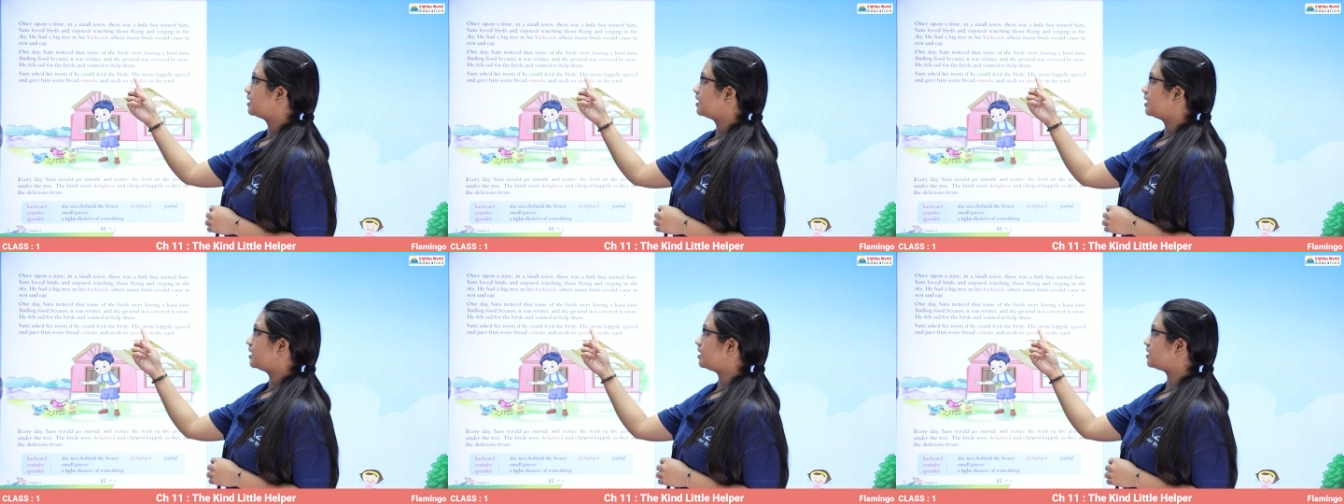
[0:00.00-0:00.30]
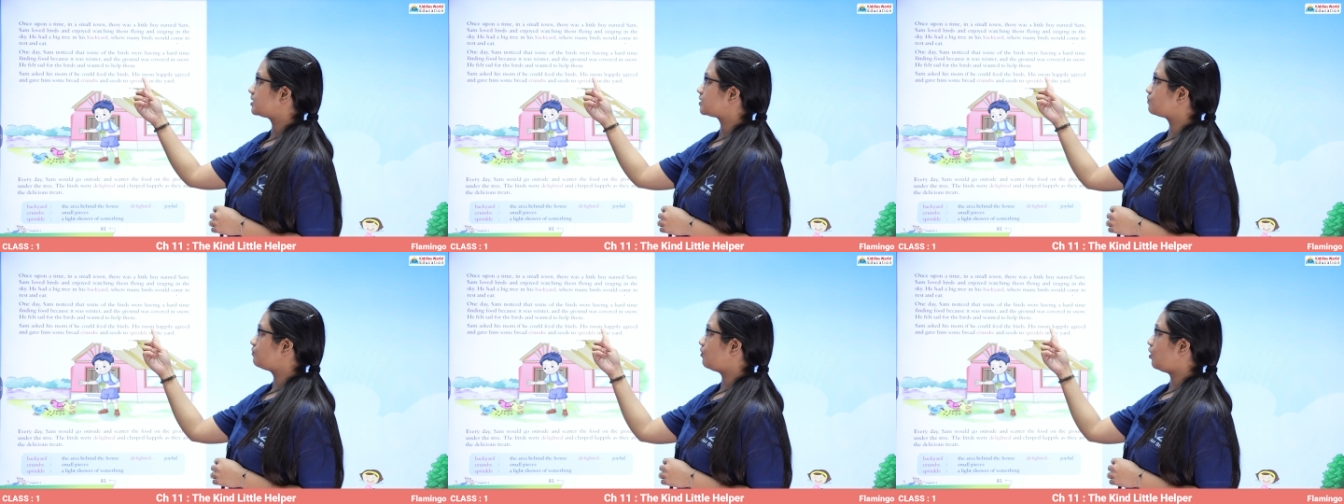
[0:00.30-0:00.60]

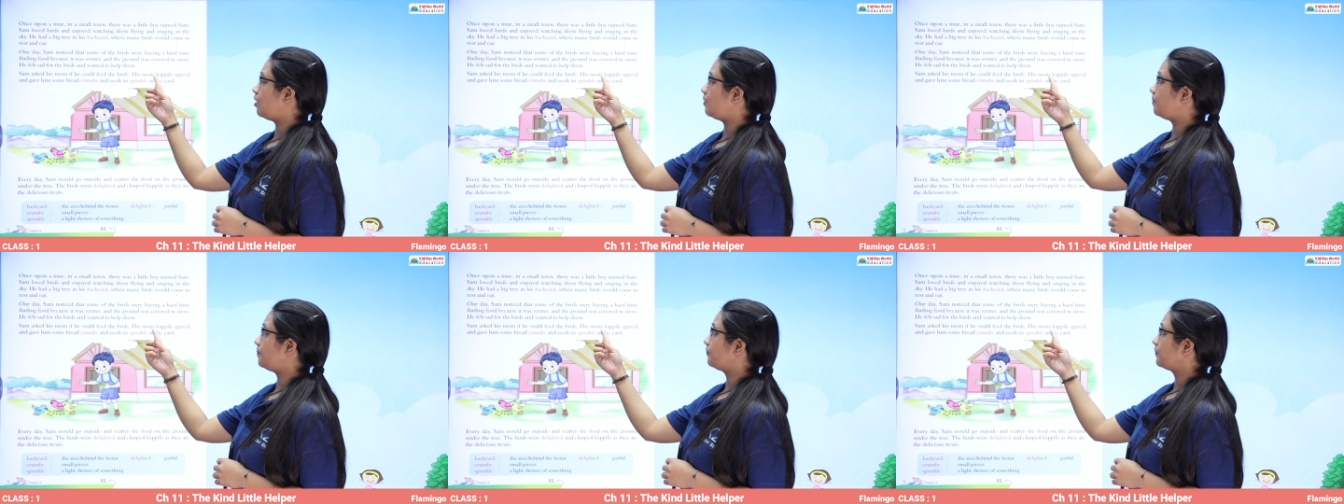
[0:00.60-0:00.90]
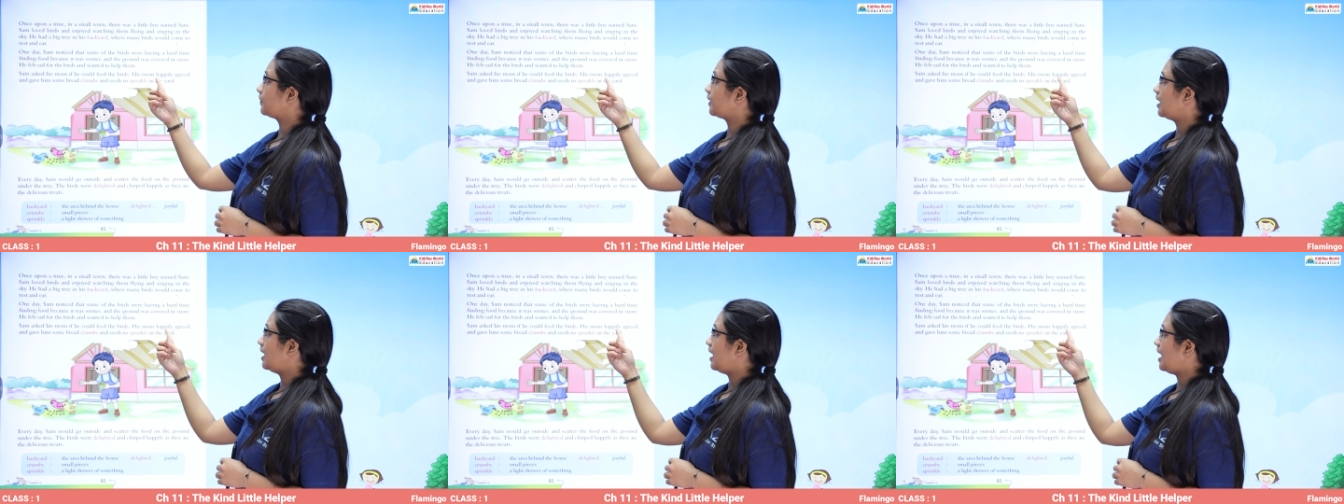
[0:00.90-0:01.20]
His mom
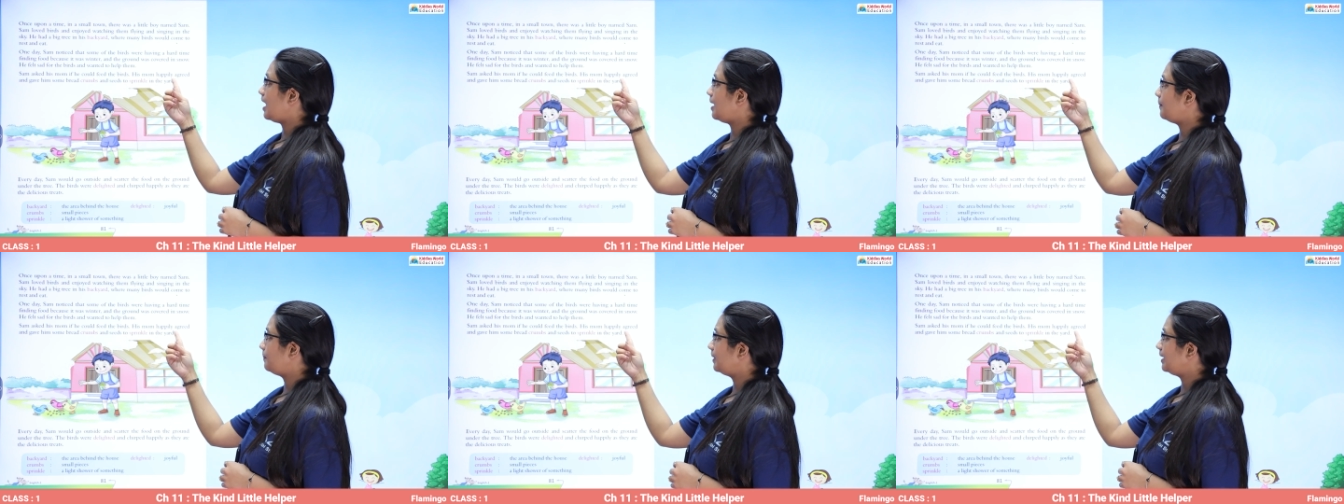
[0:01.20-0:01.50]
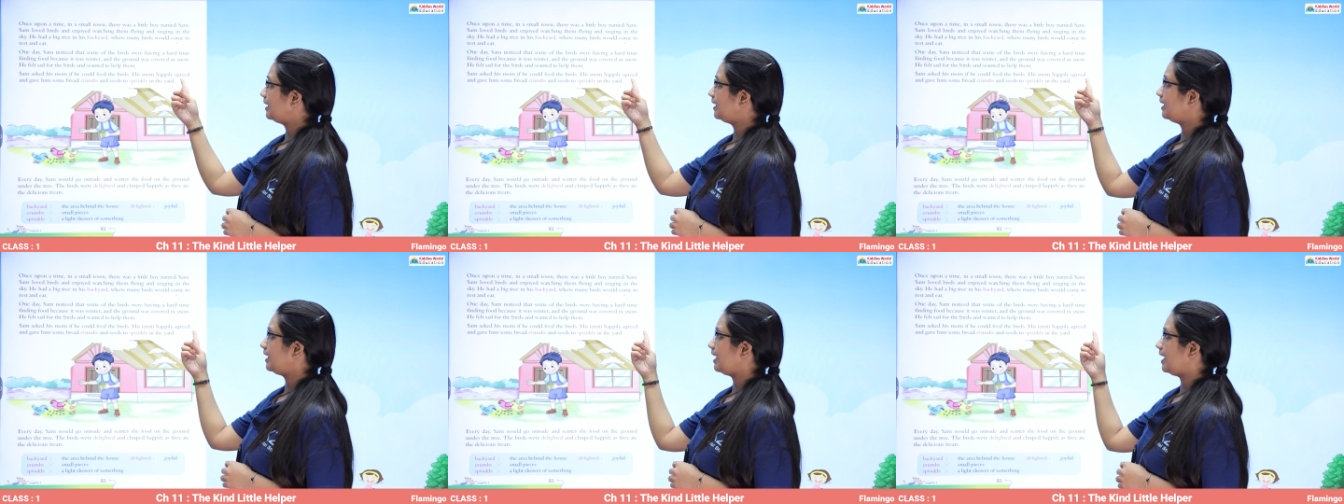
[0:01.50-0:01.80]

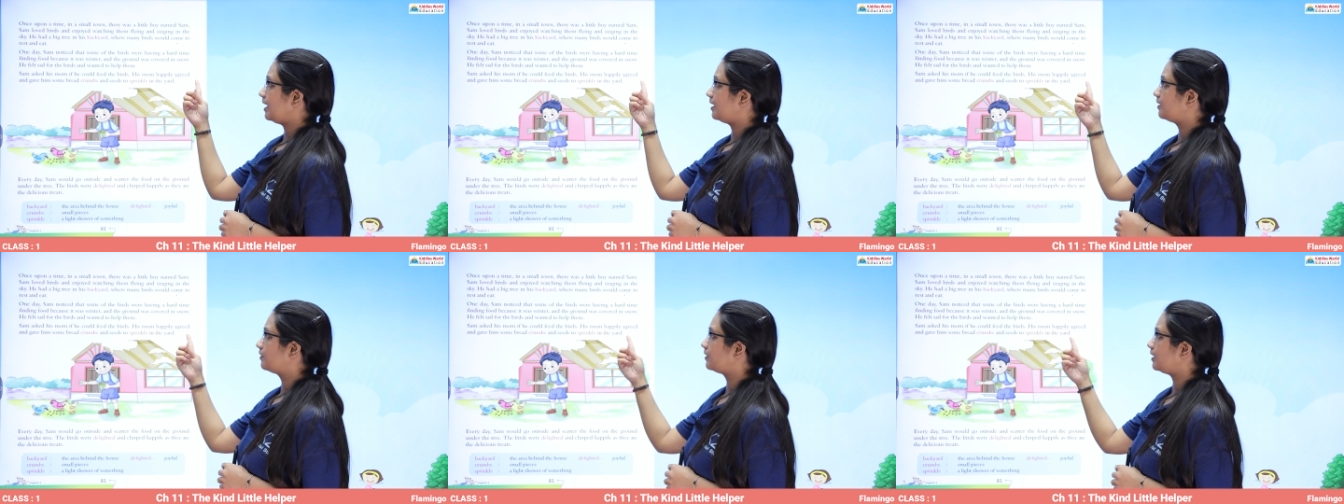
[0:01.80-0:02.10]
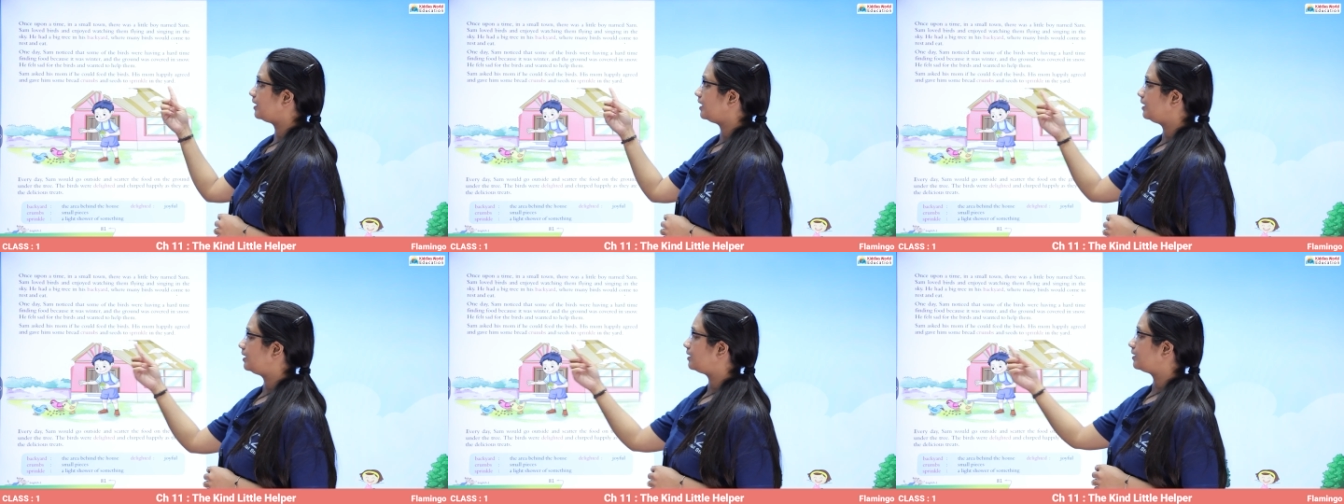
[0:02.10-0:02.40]
happily
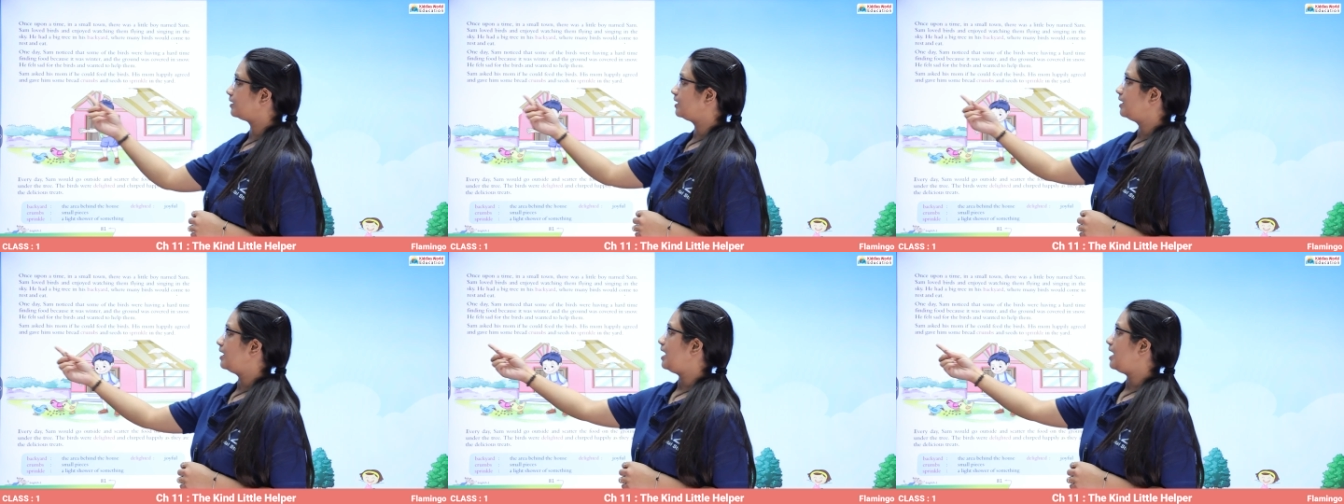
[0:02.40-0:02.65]
agreed